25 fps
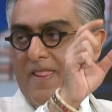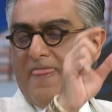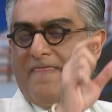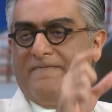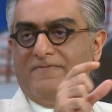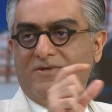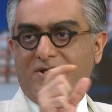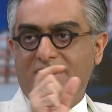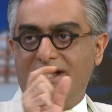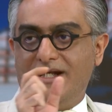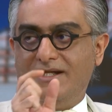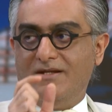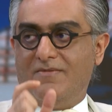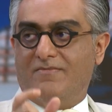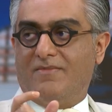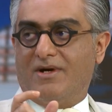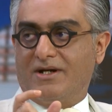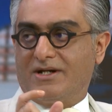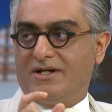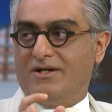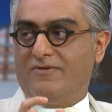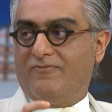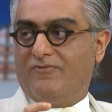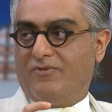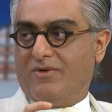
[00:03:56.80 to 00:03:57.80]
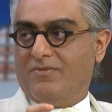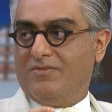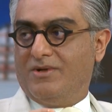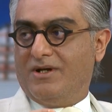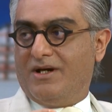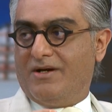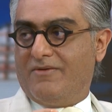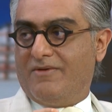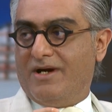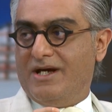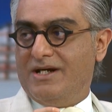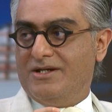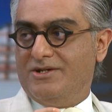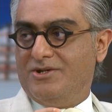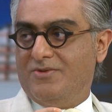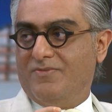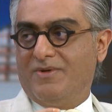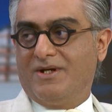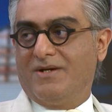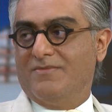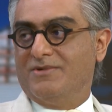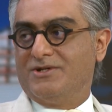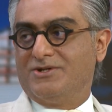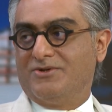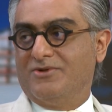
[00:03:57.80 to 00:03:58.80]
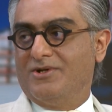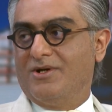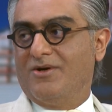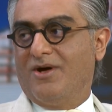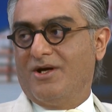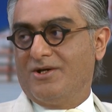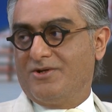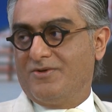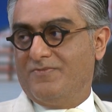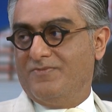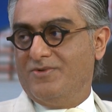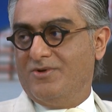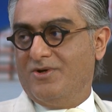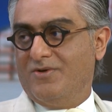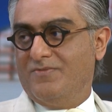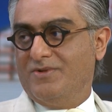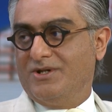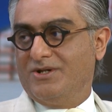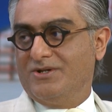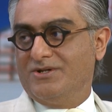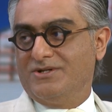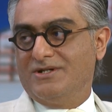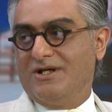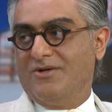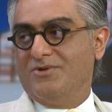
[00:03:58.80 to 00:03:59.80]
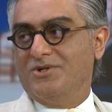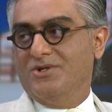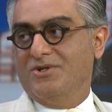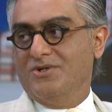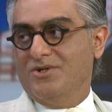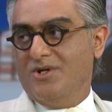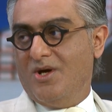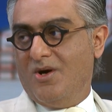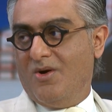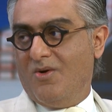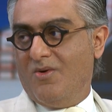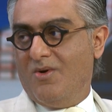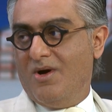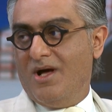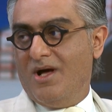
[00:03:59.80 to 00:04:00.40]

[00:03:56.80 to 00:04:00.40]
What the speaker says: You get the marketing formula right, you become a serial entrepreneur because now you know